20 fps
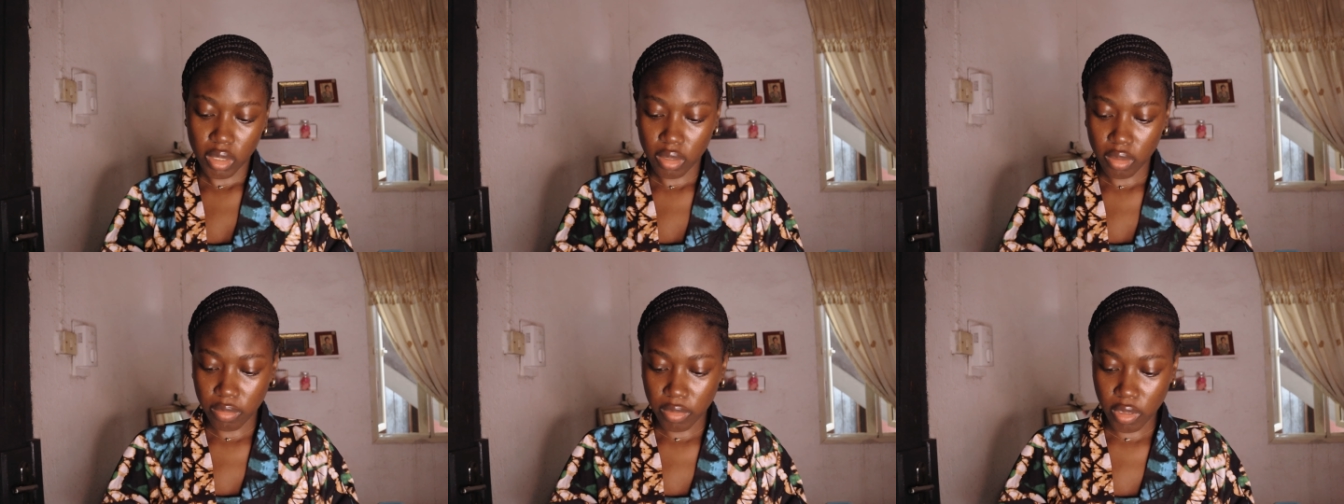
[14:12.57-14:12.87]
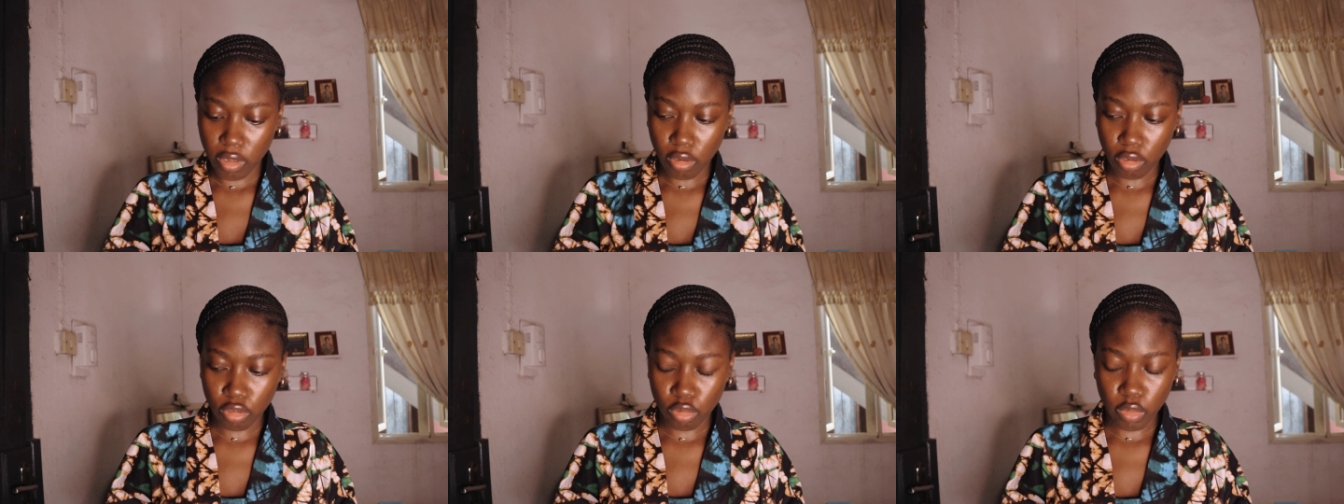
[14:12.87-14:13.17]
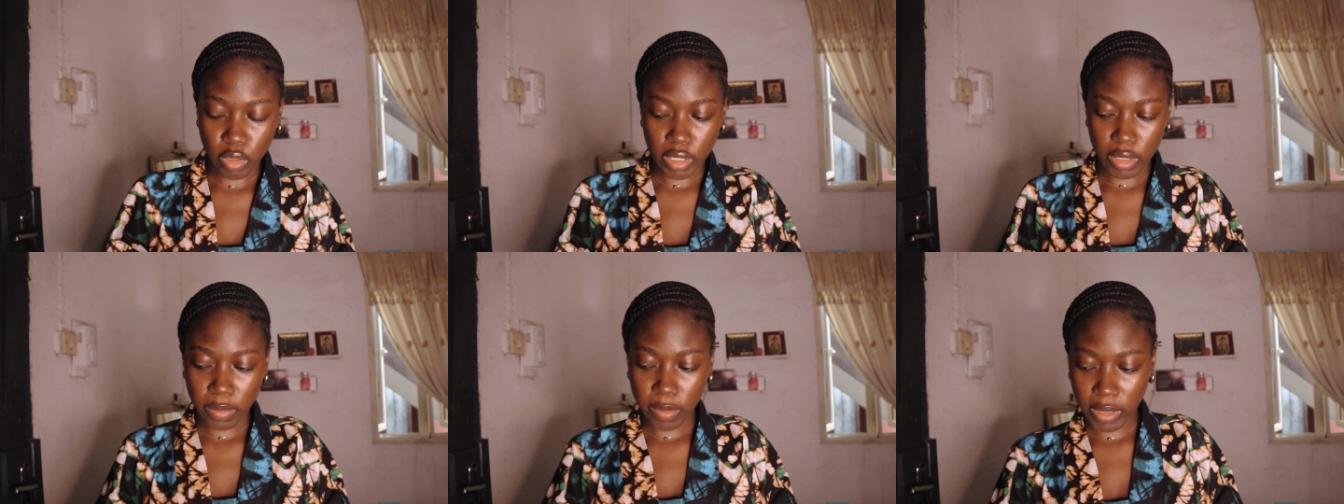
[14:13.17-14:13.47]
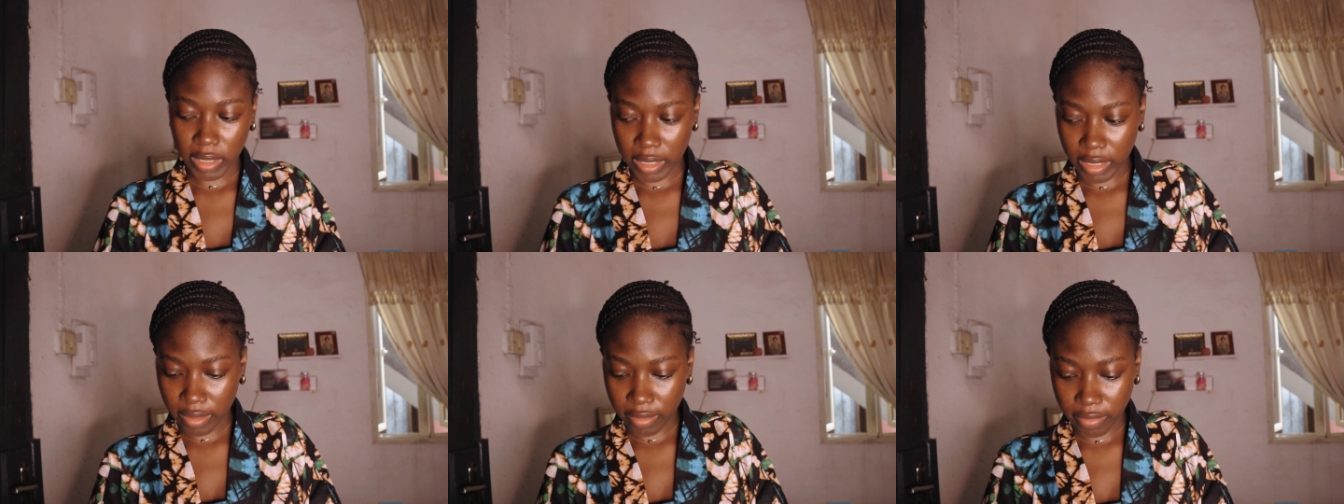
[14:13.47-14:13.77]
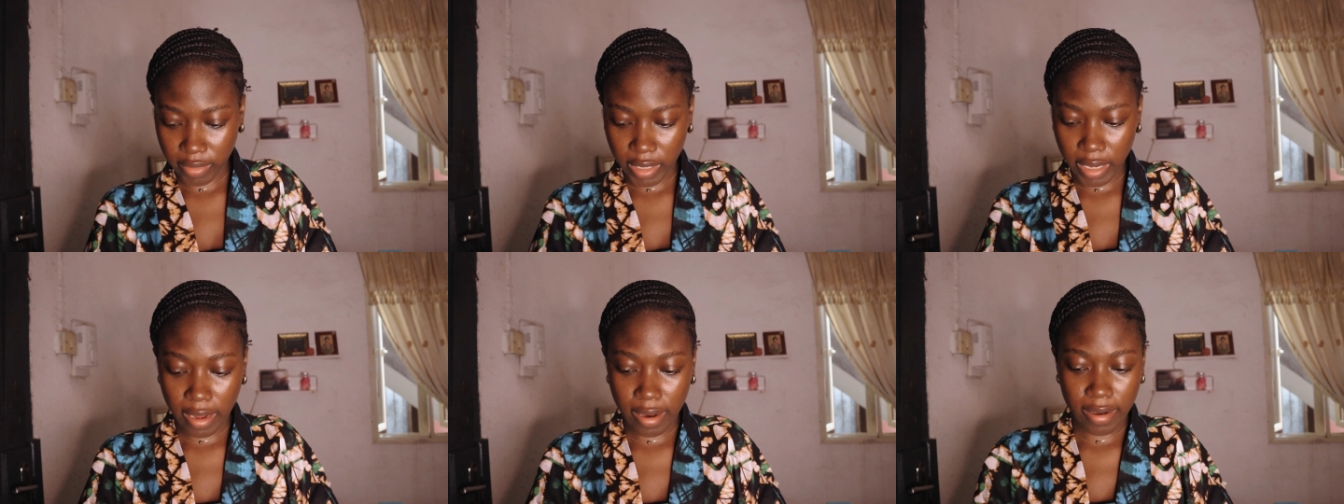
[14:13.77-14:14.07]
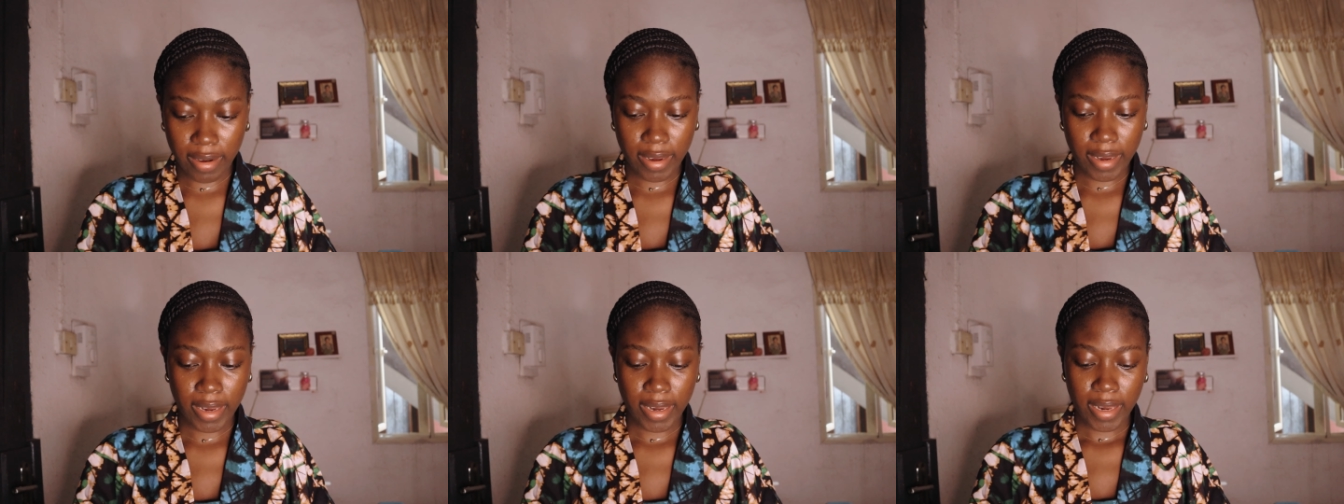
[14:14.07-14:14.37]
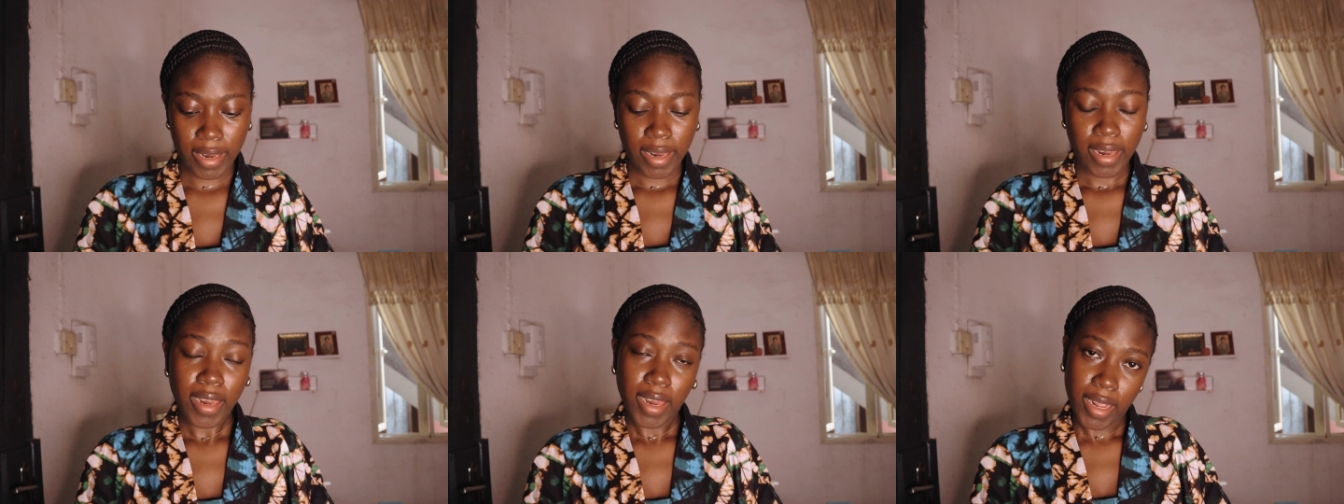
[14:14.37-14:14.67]
Nothing not too expensive Yeah,
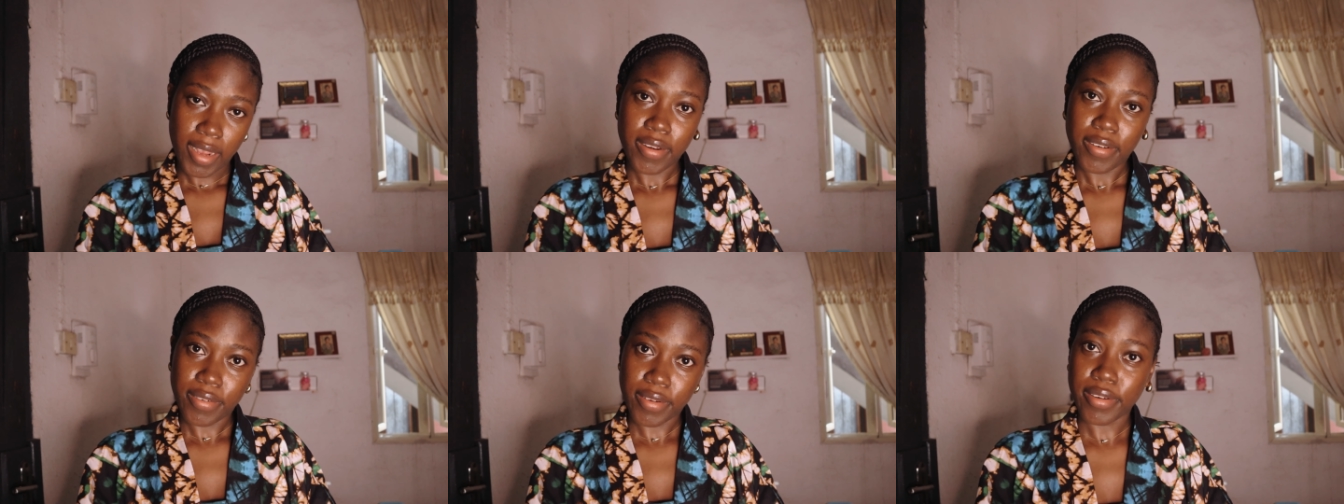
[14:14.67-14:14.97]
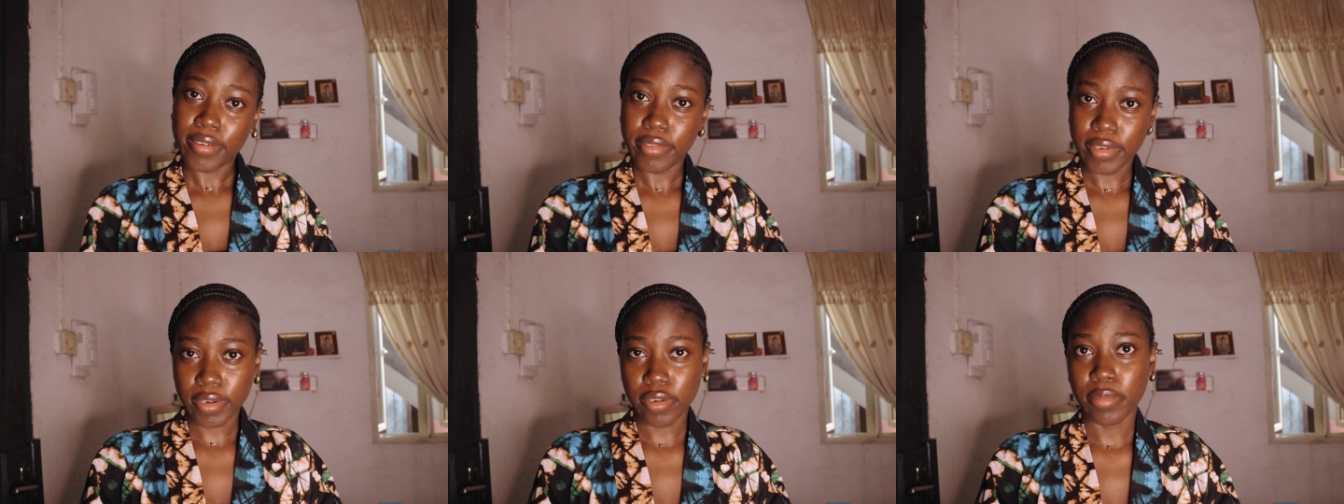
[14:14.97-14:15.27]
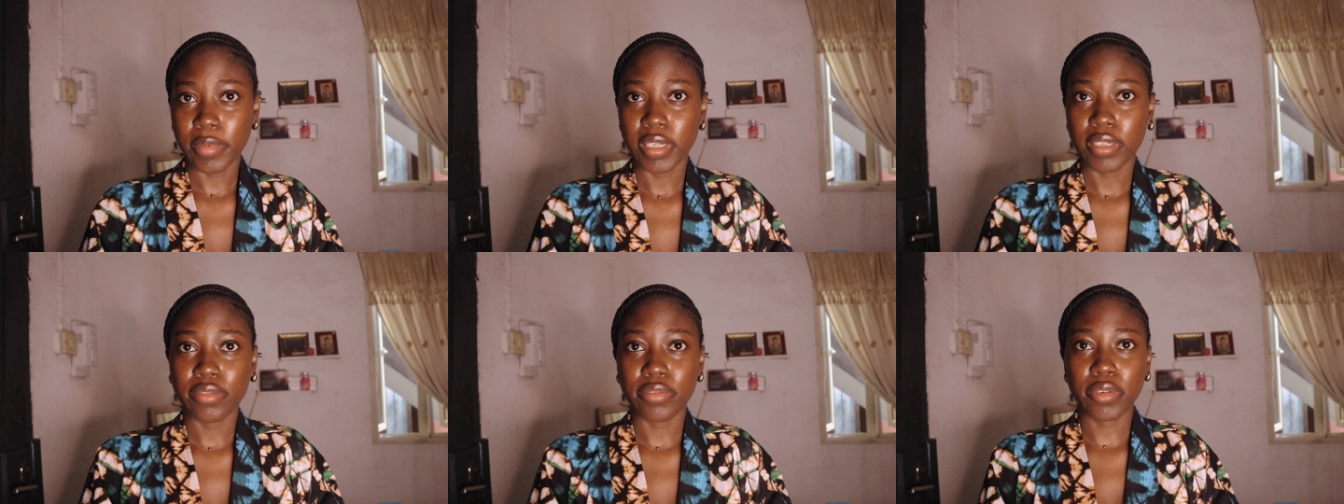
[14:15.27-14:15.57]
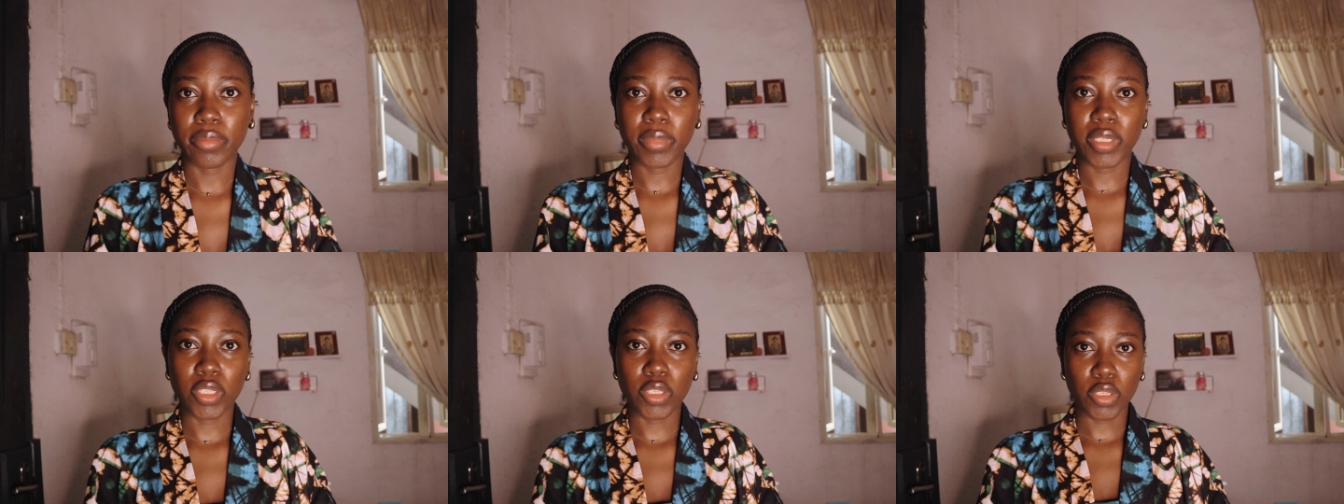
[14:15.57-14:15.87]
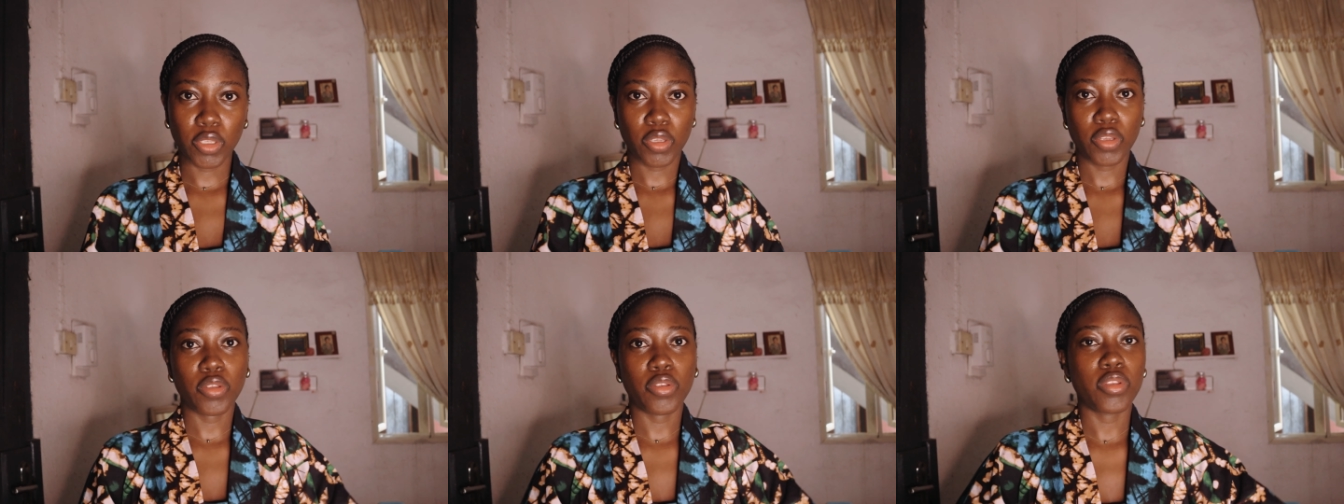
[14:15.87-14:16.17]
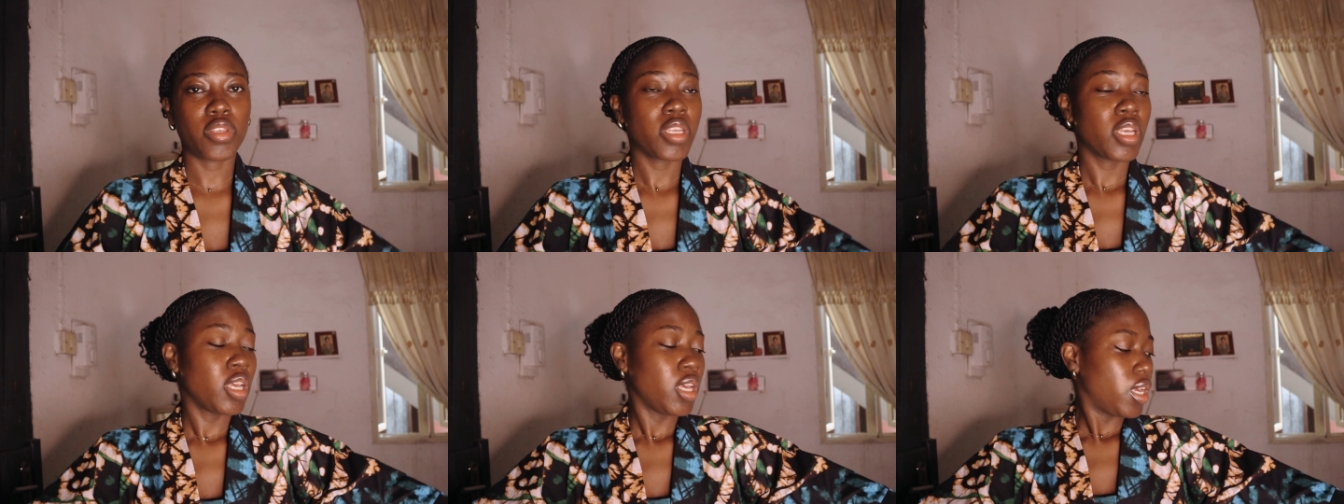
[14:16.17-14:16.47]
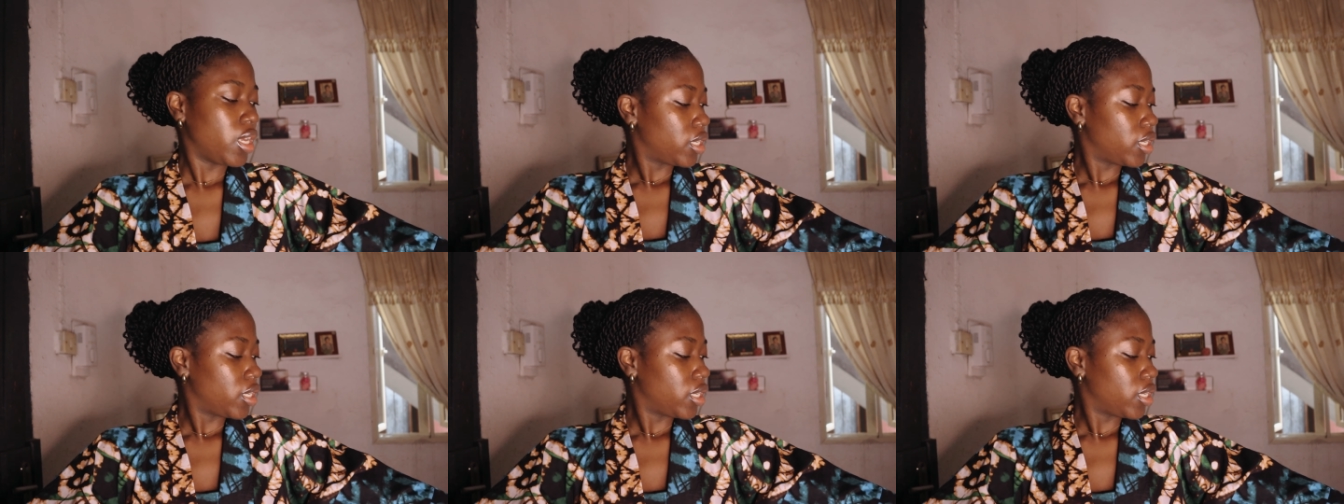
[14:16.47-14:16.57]
I recommend for me to use